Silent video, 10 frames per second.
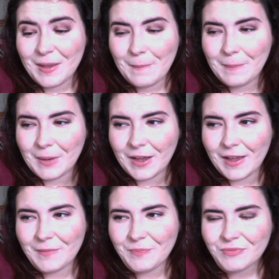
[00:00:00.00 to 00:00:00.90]

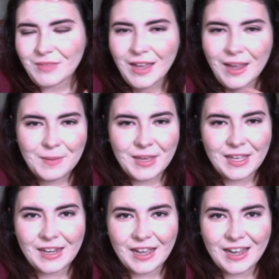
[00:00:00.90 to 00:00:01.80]
But I
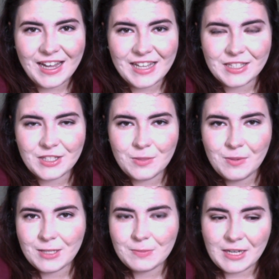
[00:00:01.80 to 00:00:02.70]
mean, I guess it's to be
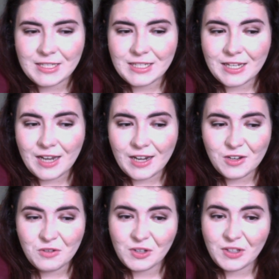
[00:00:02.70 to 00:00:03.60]
expected. I
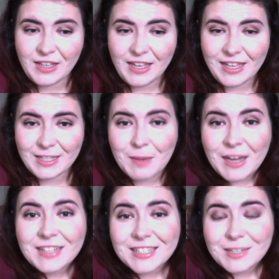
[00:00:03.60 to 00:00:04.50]
didn't really
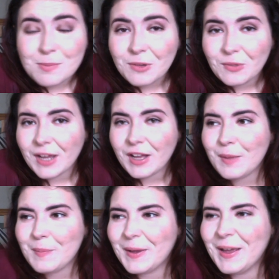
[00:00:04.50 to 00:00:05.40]
expect it to be
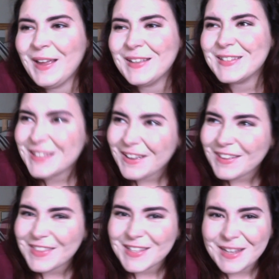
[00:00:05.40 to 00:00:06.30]
real, but still
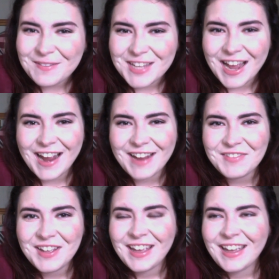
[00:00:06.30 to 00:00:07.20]
at the same time,
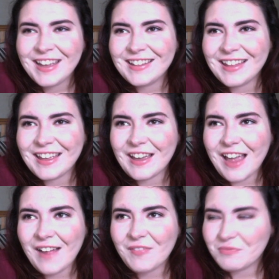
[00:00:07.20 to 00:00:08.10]
like
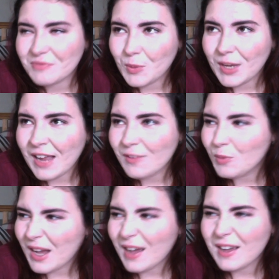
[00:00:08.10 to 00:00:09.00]
we
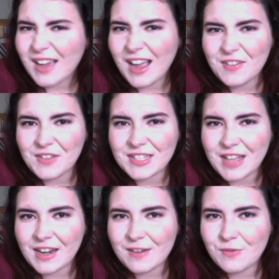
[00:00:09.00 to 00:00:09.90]
got kind of
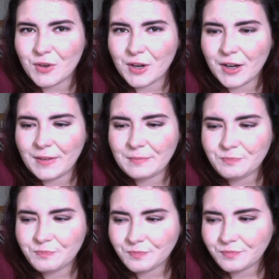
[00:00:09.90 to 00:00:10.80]
excited for it.
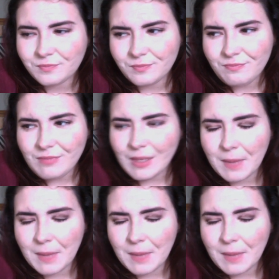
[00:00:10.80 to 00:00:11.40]
But